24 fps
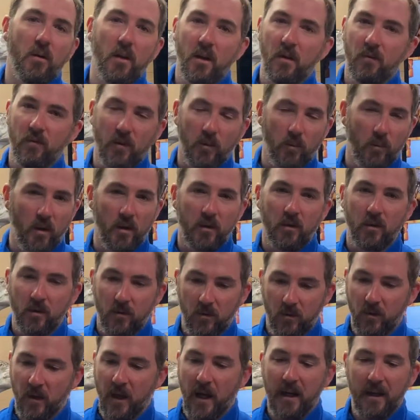if you're wondering
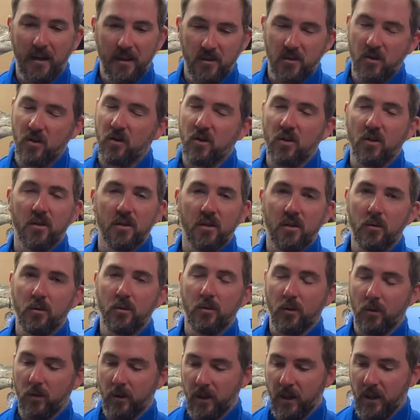who that is, you could
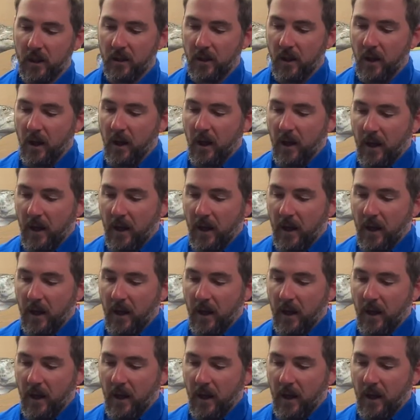Google it